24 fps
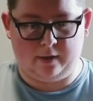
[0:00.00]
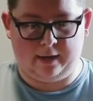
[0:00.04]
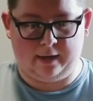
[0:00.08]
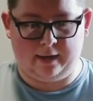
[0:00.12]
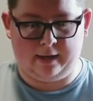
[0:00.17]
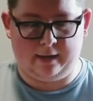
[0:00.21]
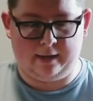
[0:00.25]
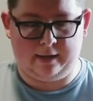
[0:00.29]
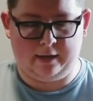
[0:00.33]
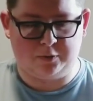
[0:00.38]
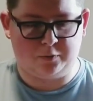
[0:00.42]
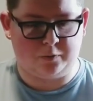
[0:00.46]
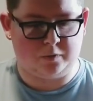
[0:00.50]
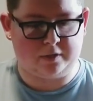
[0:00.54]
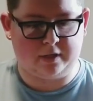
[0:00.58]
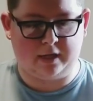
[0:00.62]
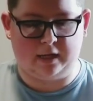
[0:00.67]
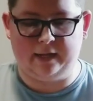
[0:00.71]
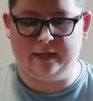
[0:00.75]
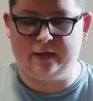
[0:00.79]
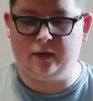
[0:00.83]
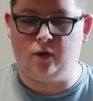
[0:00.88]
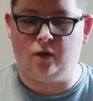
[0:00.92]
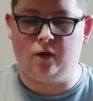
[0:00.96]
And this was not
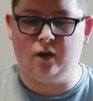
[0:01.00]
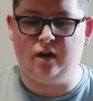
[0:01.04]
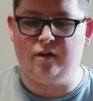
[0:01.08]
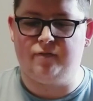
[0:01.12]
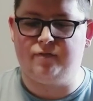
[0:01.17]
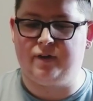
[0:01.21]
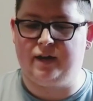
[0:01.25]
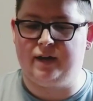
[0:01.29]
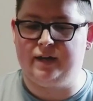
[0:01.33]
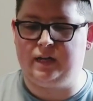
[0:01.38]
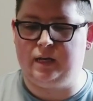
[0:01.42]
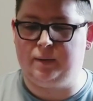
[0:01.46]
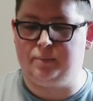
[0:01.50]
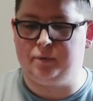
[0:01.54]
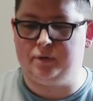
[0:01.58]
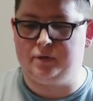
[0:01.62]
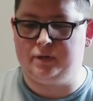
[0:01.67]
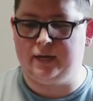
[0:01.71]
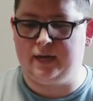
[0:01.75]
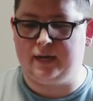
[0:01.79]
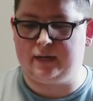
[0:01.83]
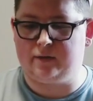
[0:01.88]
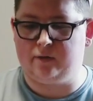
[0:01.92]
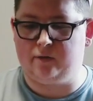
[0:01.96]
like RFID
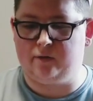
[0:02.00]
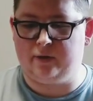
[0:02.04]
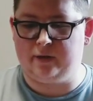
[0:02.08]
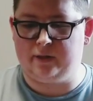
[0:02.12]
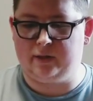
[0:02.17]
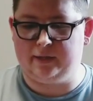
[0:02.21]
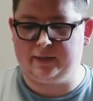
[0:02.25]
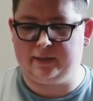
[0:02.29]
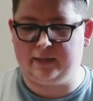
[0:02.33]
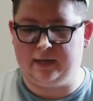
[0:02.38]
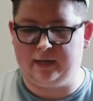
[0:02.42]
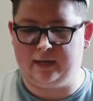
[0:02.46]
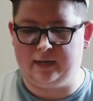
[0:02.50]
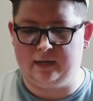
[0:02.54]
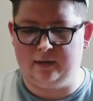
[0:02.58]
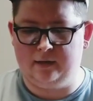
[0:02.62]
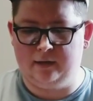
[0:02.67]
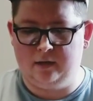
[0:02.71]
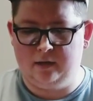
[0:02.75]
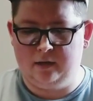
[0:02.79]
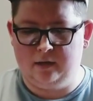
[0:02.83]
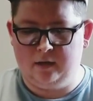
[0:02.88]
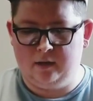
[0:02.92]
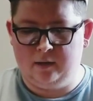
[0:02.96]
protected or anything like that,
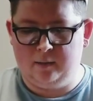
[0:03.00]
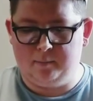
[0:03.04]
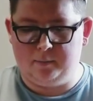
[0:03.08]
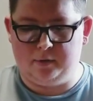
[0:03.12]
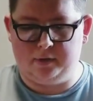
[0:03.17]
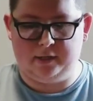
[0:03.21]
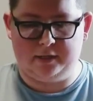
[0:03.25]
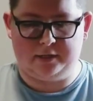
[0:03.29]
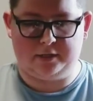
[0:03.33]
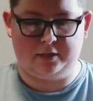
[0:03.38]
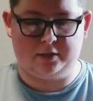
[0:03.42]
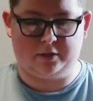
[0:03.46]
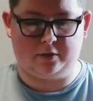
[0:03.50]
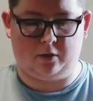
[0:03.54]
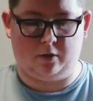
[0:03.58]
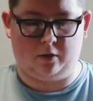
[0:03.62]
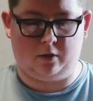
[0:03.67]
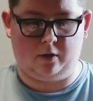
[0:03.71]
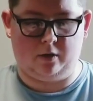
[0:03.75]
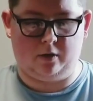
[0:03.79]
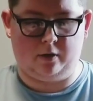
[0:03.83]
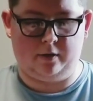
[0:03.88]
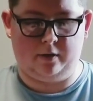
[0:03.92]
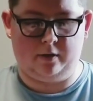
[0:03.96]
but this is
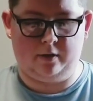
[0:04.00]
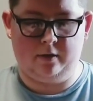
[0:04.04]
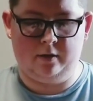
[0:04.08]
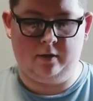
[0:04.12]
called